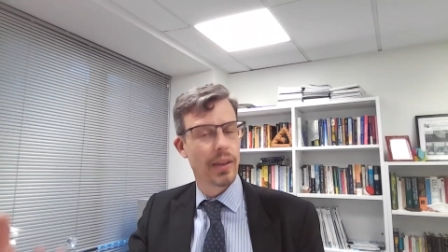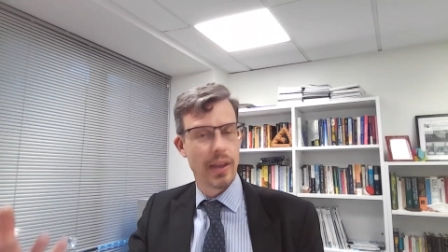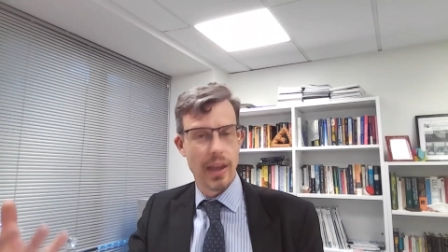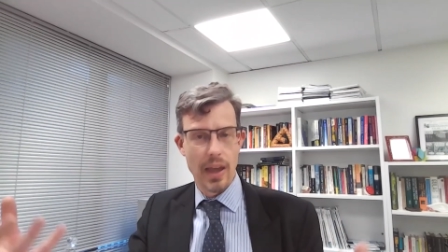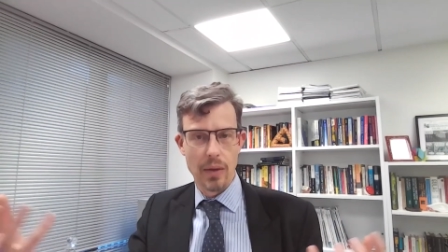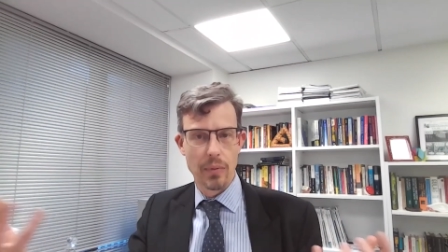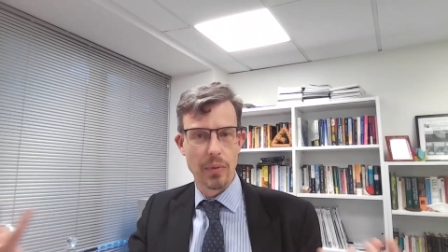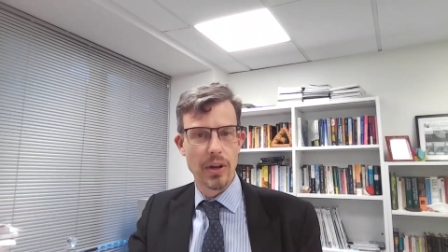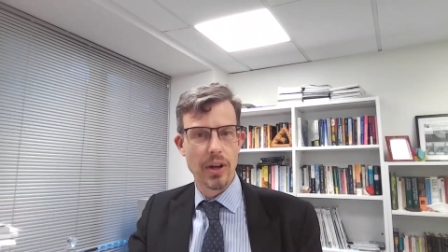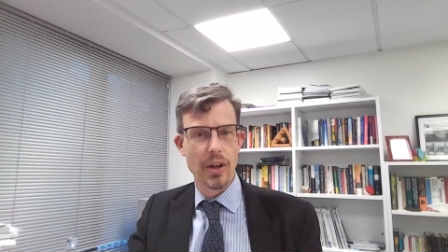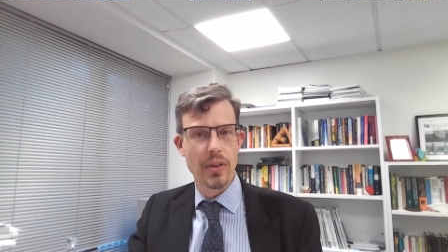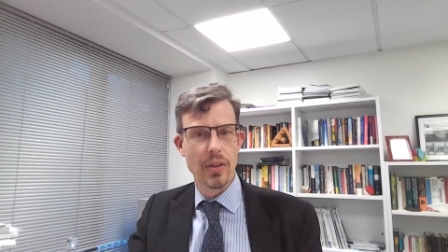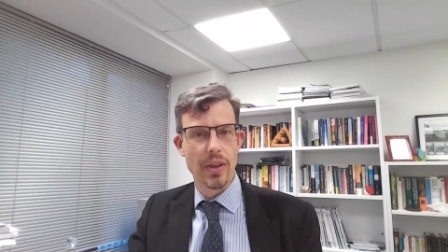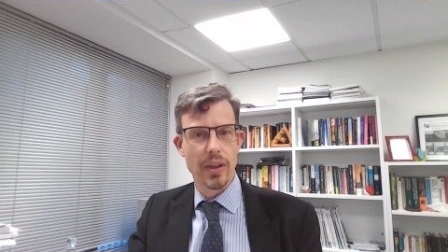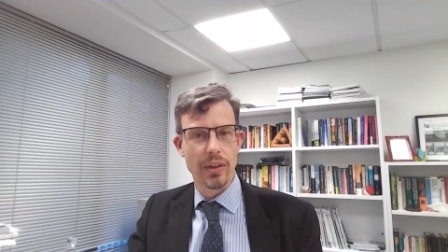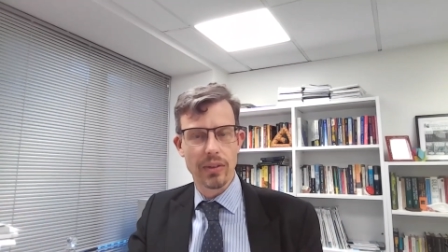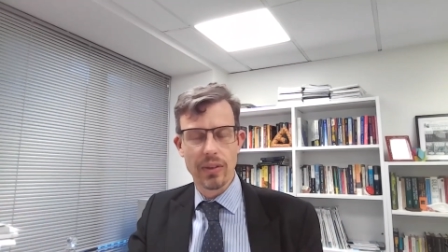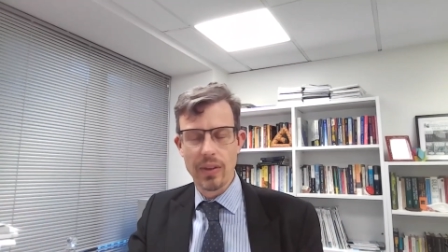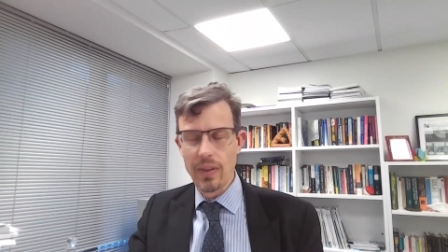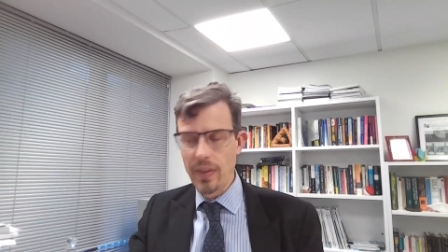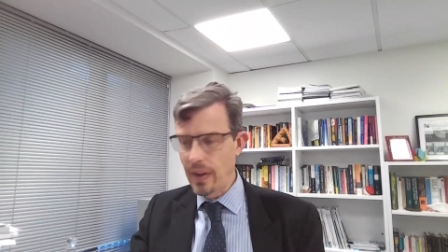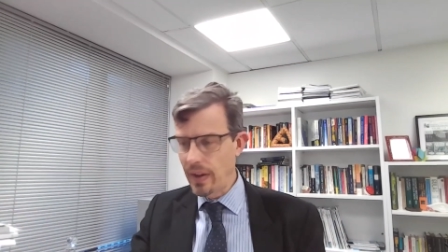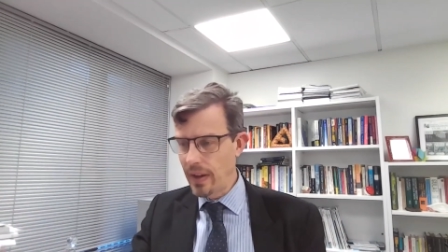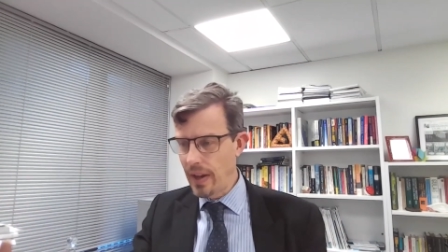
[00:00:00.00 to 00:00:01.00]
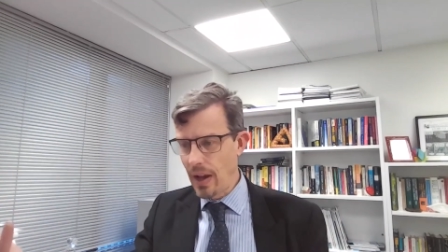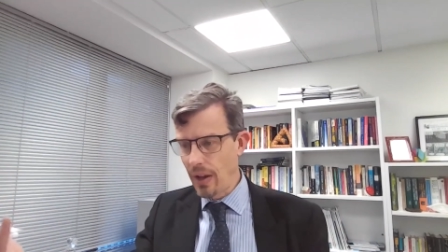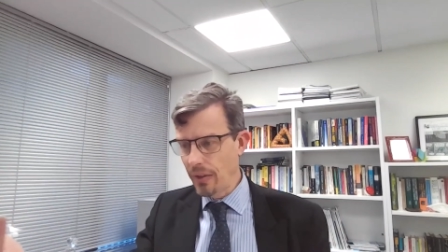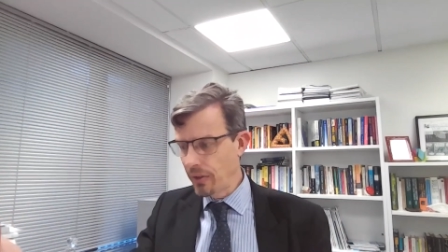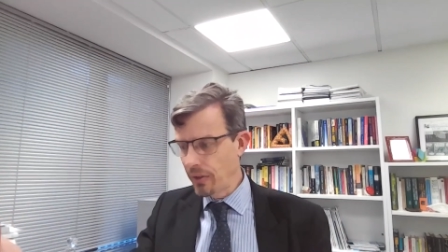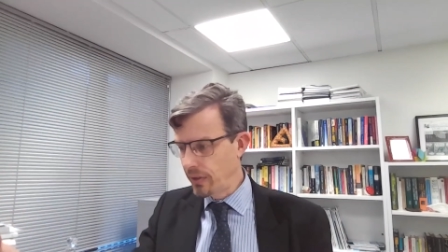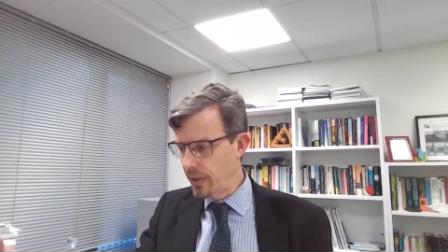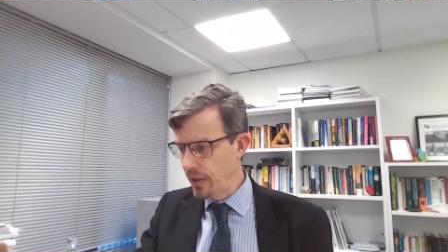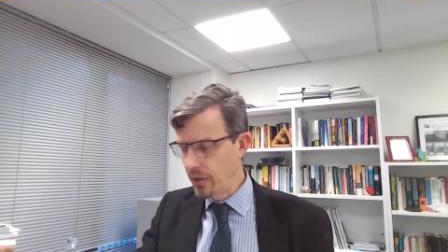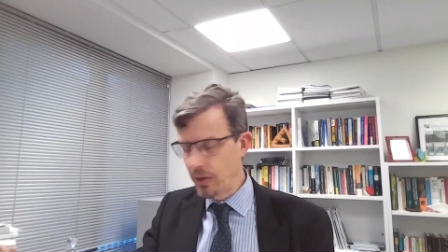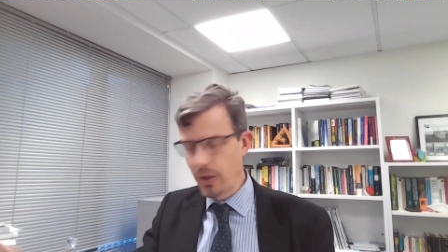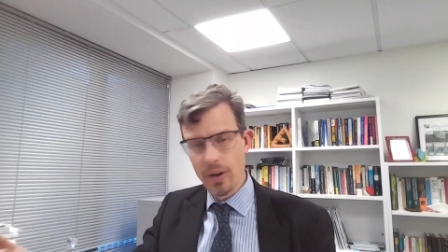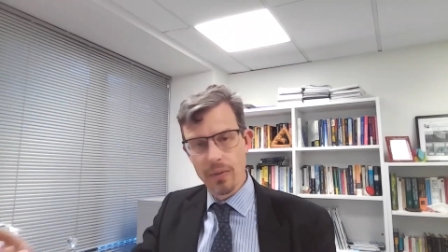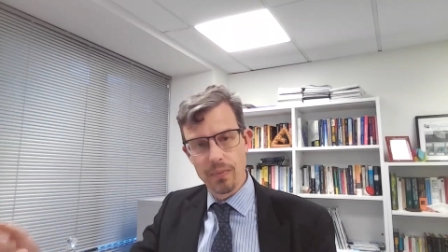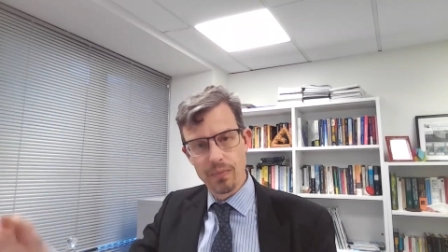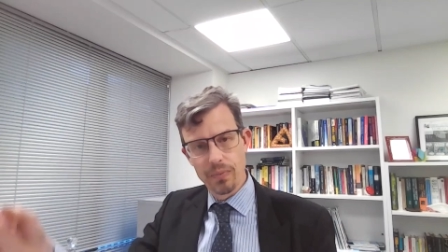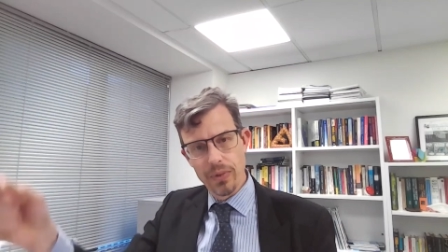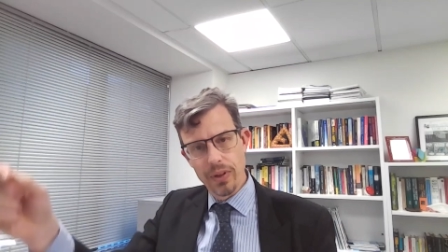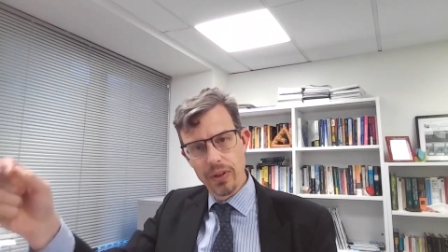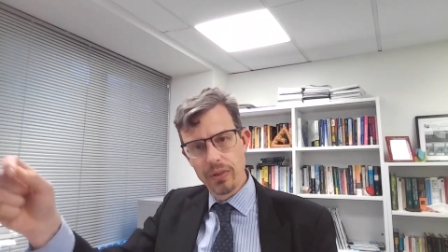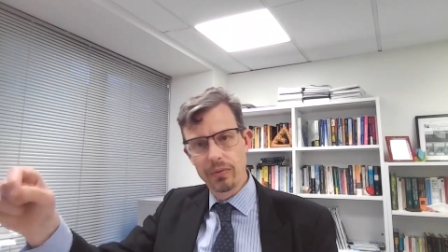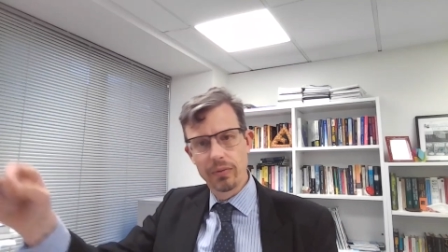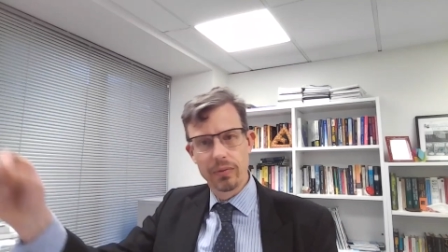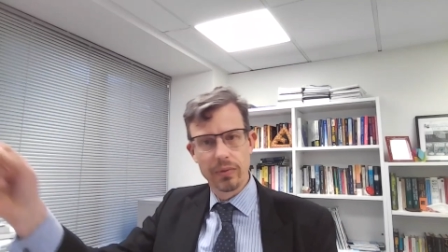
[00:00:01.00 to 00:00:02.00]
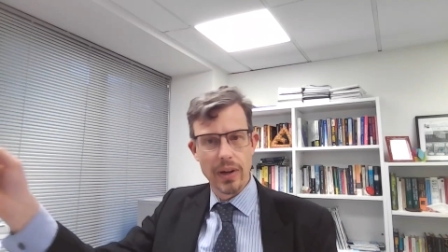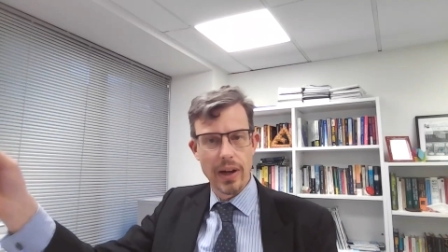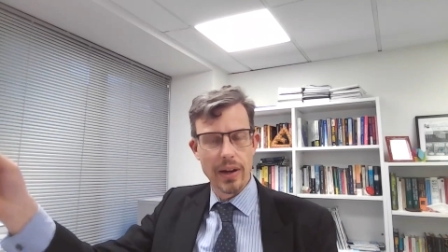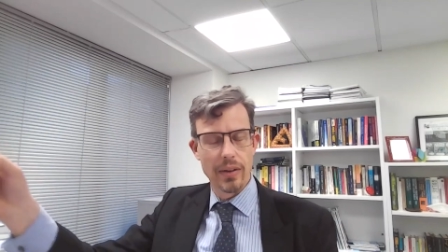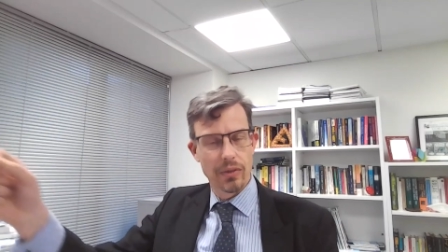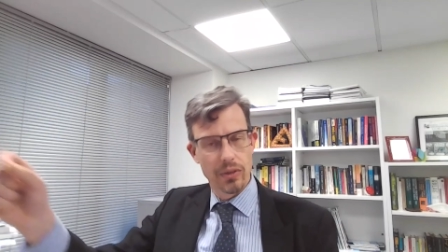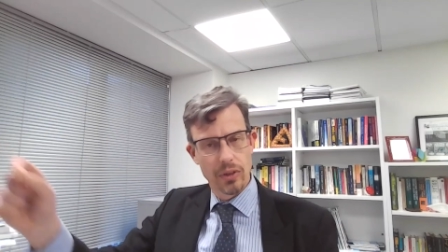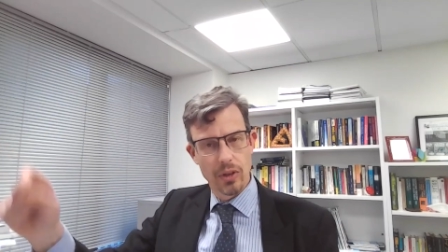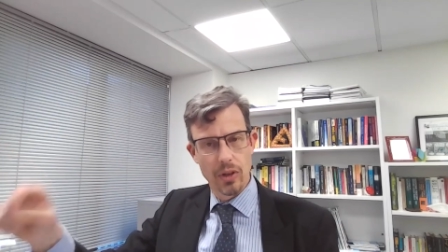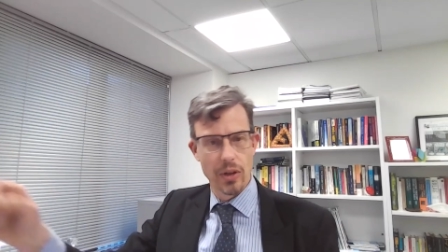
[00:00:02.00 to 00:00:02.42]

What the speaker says: Can we do this? And then council said, sure, right?